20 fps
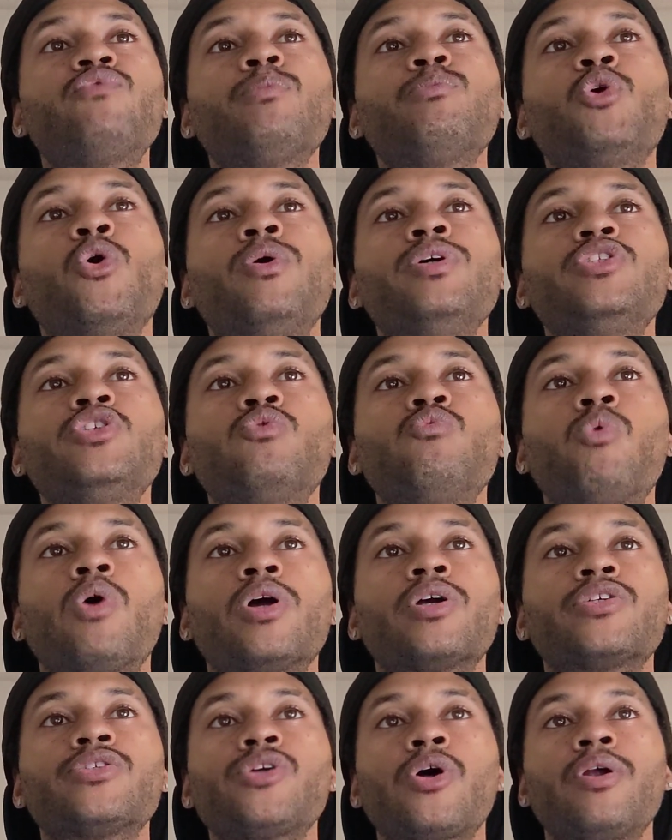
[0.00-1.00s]
from going to
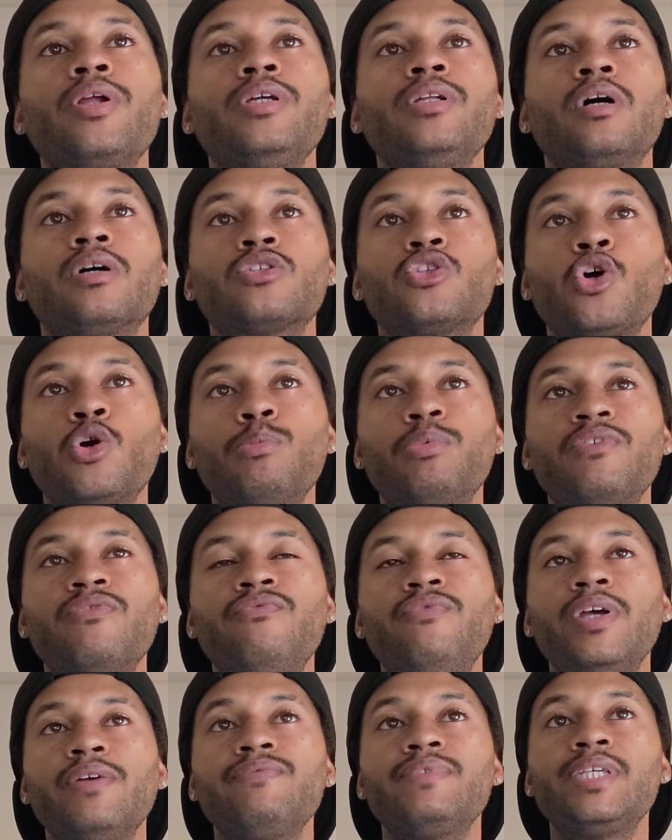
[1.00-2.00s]
work starting October
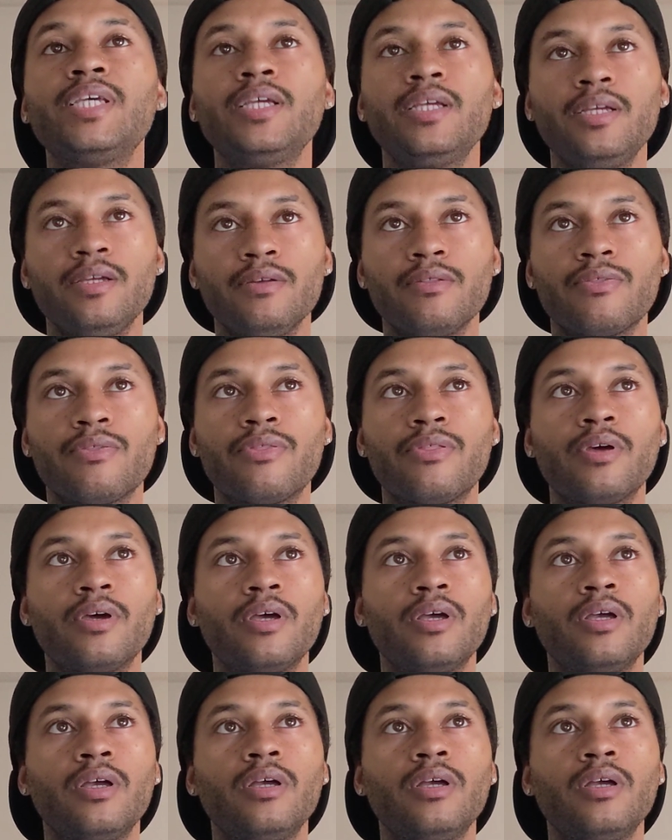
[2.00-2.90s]
15th.